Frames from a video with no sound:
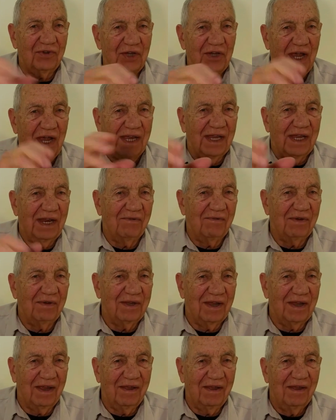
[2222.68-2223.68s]
checking
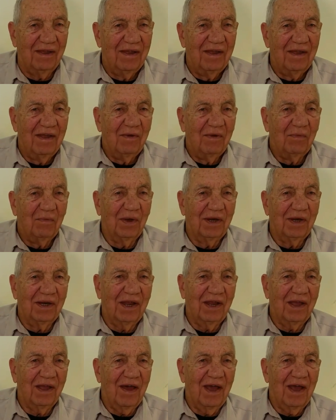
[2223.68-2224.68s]
everything, one of
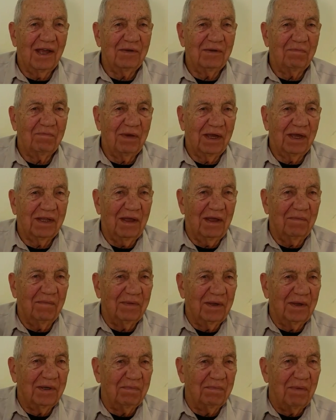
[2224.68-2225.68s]
the guys picked up
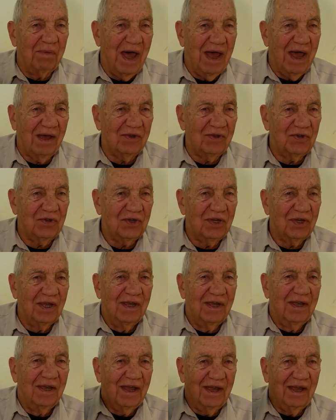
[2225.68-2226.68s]
this box
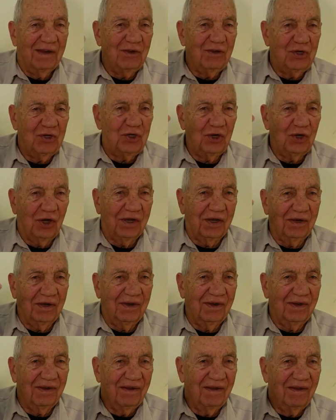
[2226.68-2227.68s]
and he shook it.
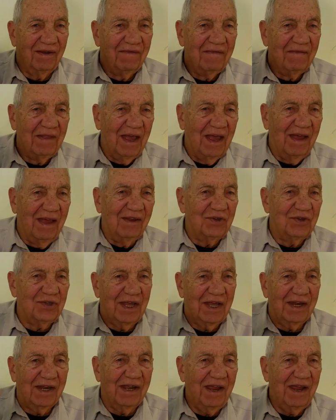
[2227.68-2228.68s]

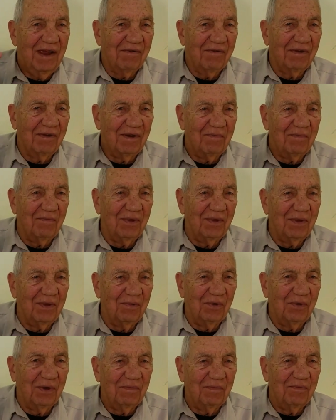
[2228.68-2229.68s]
Instead of hearing the, the
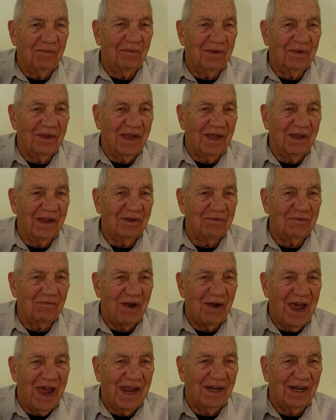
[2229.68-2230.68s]
wooden things
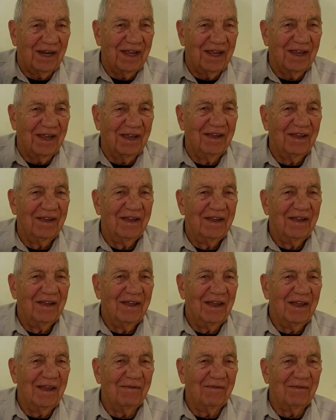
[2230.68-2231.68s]
rattling,
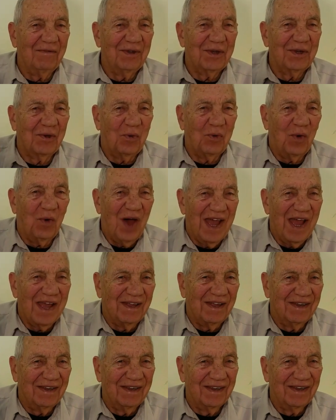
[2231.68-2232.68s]
it was
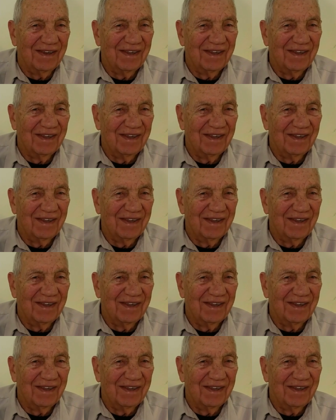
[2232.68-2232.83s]
quiet